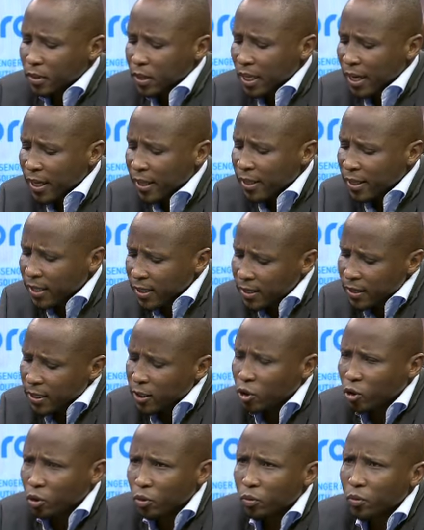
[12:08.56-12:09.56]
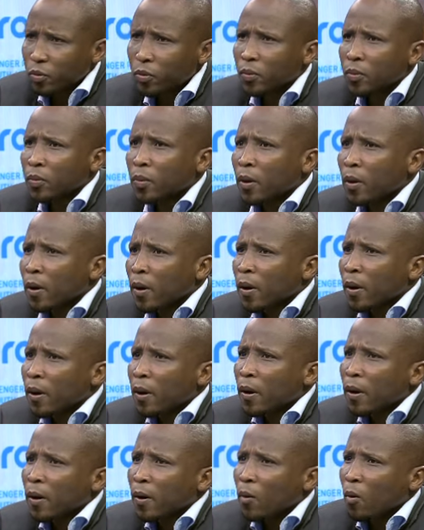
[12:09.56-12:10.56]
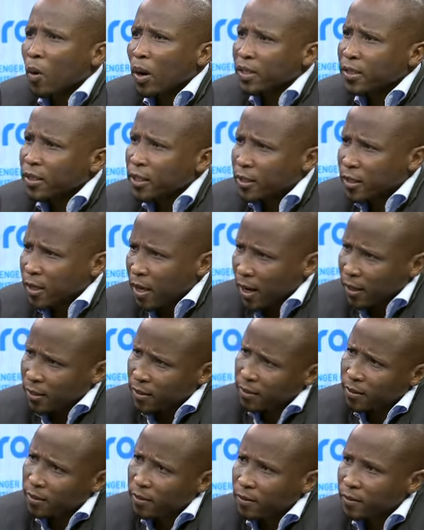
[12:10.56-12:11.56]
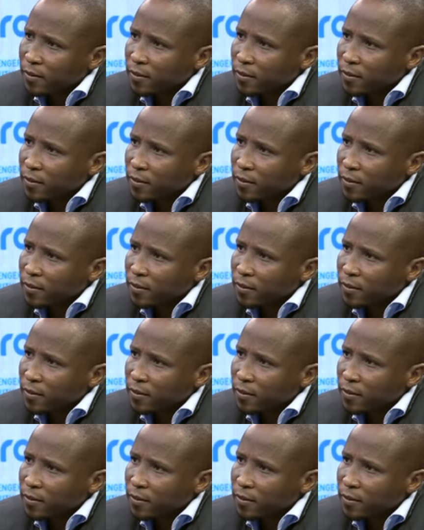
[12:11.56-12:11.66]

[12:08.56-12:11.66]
this issue was discussed.